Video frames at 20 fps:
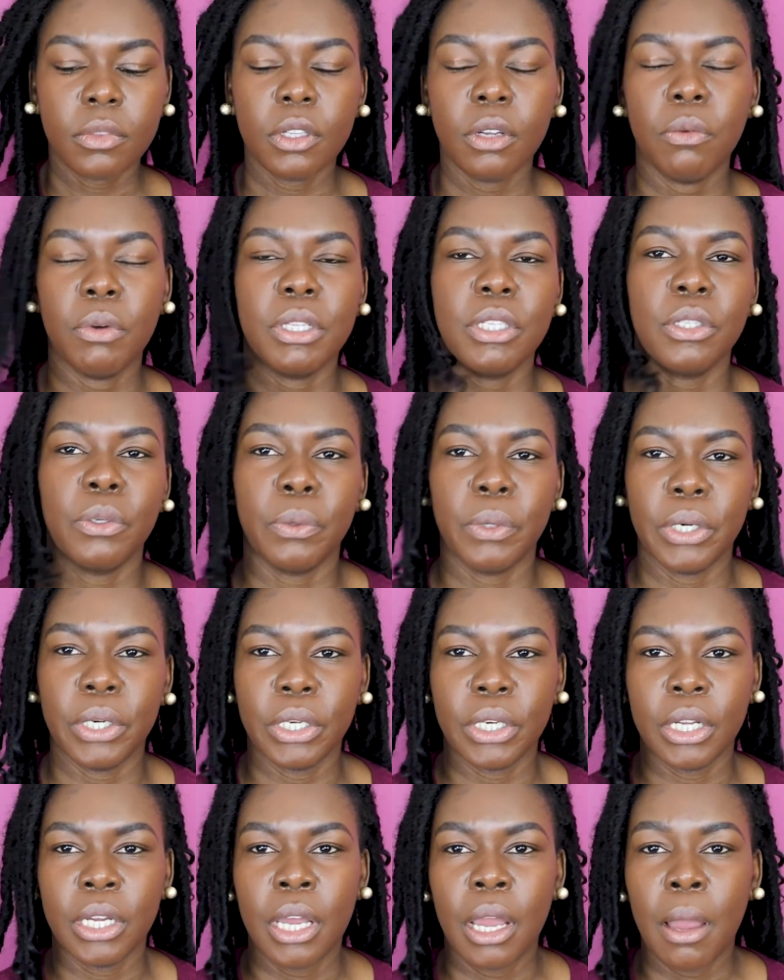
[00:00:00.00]
what's the
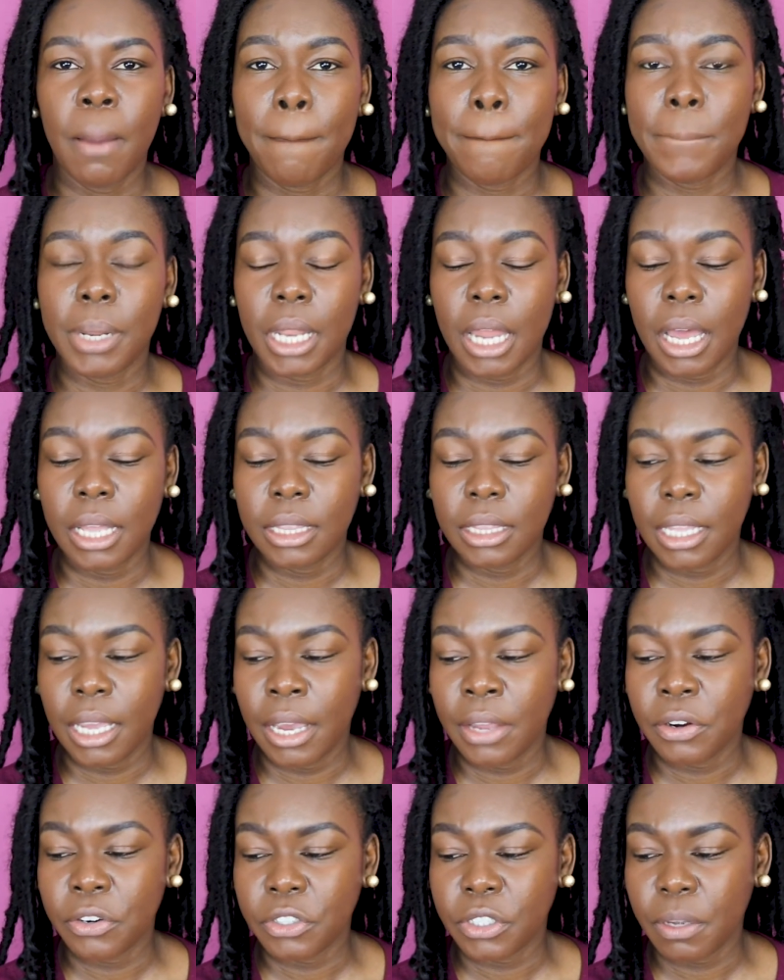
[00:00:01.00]
word, blot
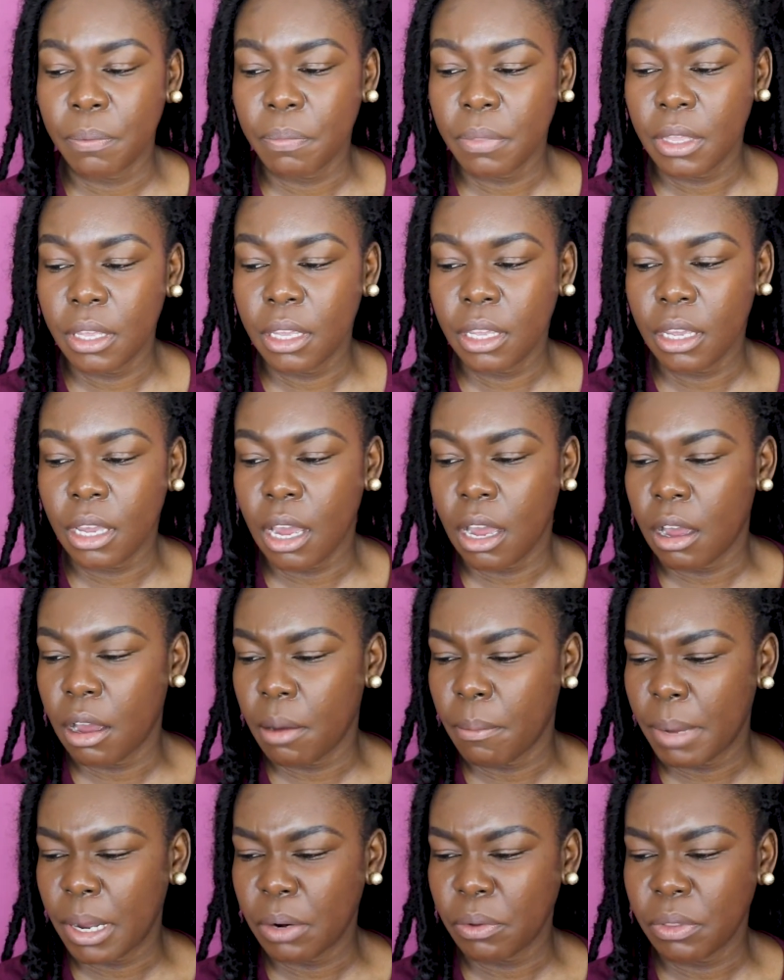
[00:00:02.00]
that or something.
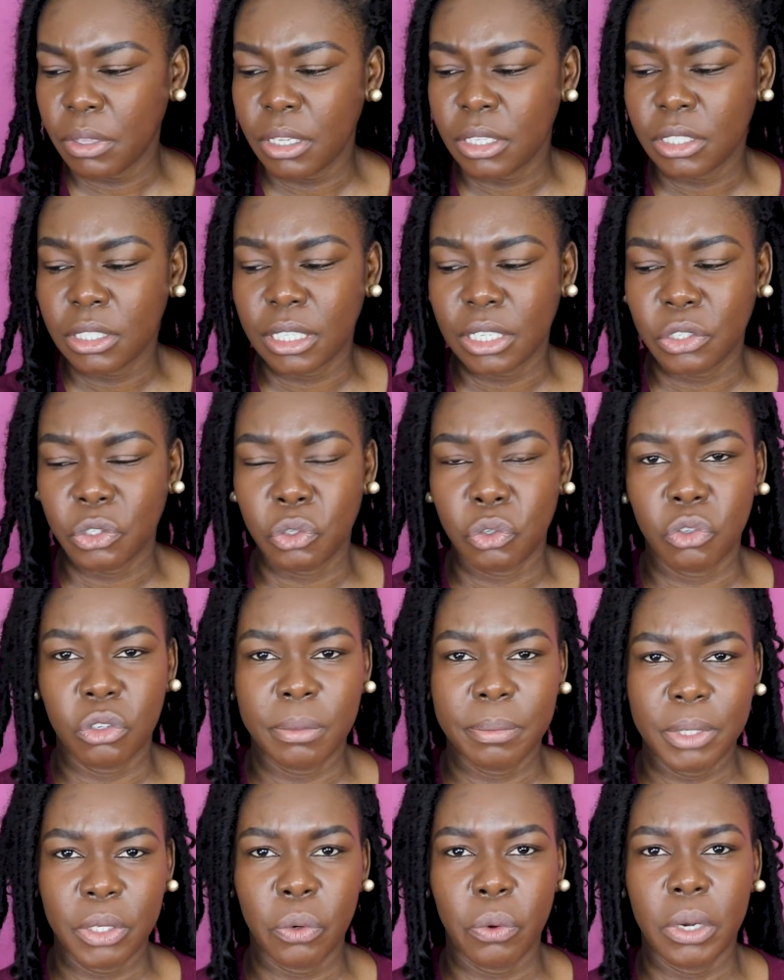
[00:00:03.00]
I don't think it's
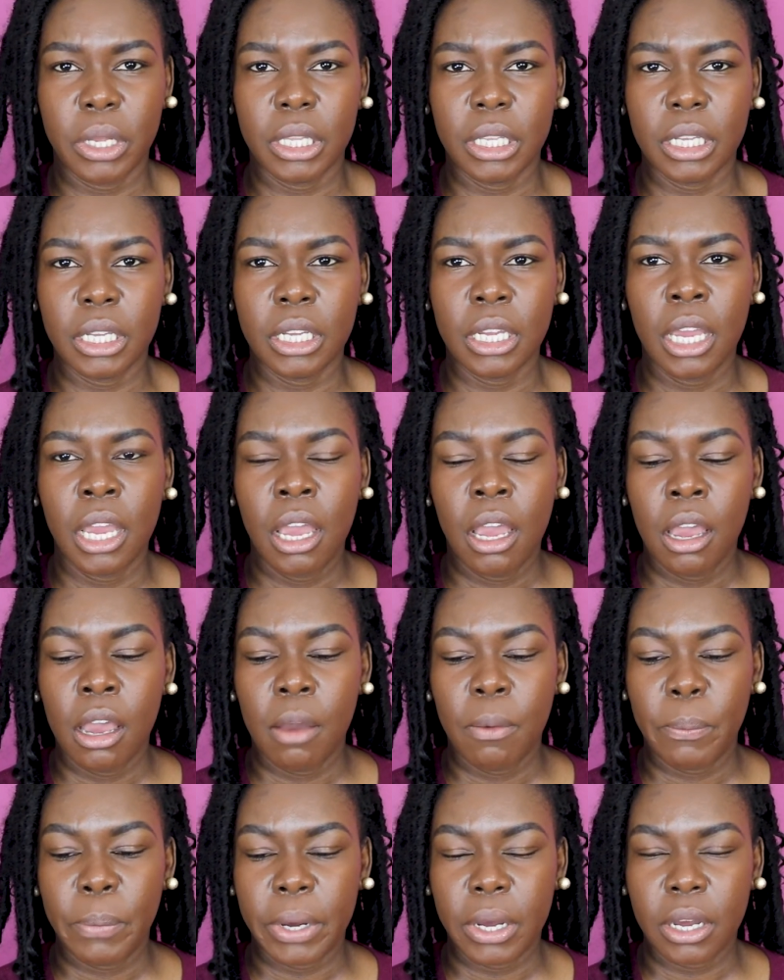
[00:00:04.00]
extremely oily,
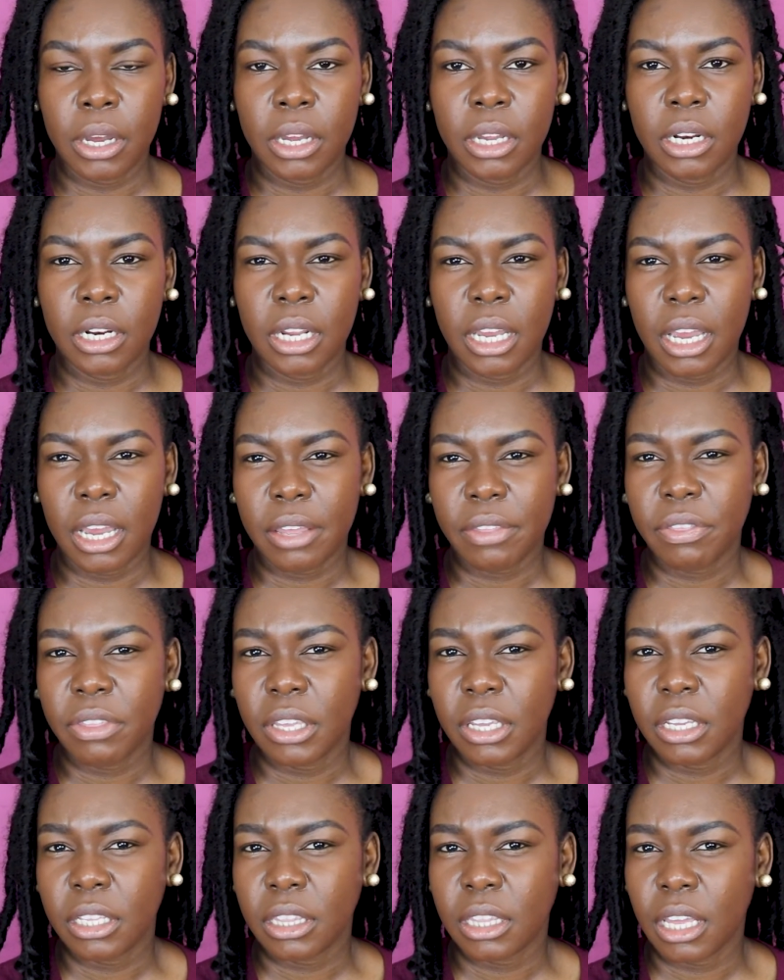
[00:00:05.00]
but I
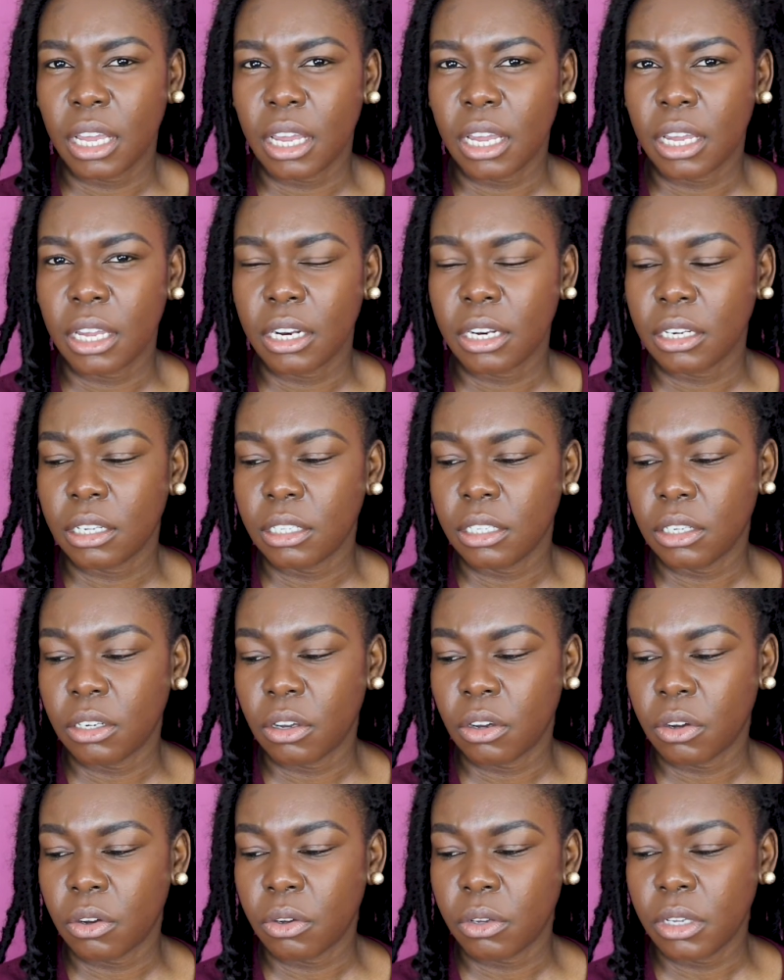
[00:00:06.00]
think that, you
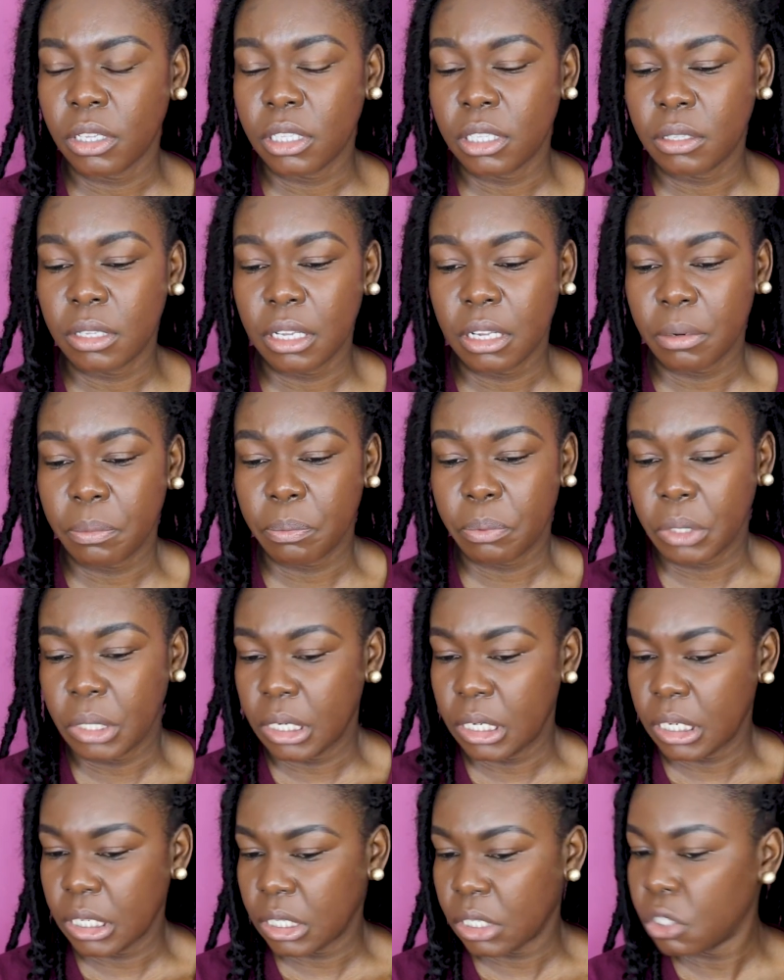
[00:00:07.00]
know, it did a
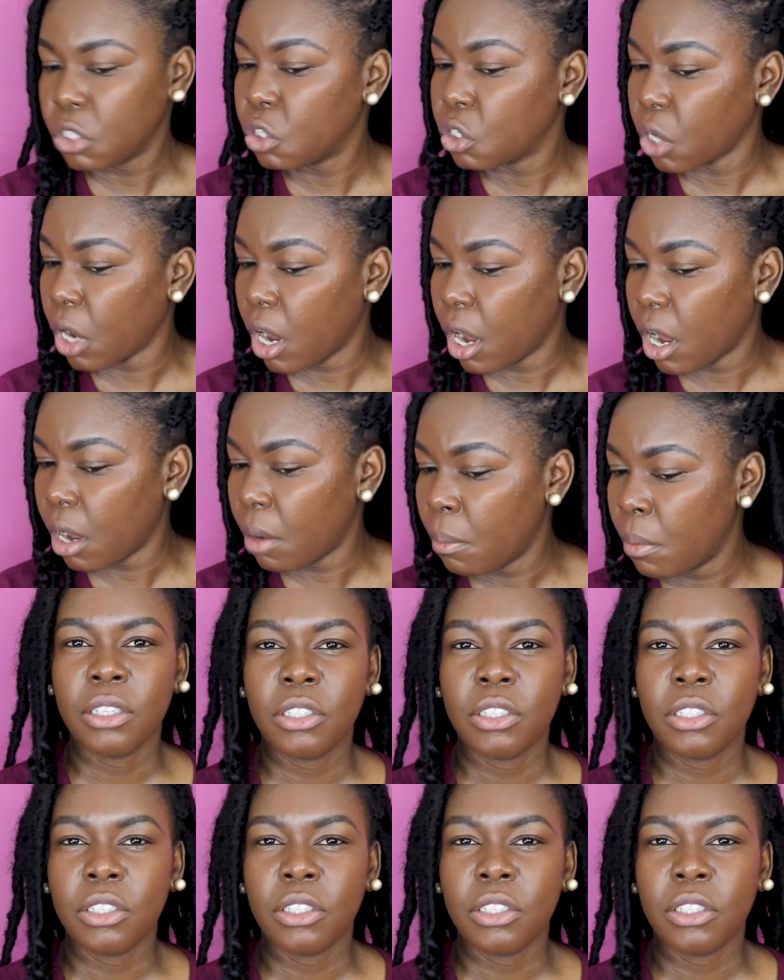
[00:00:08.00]
pretty decent job.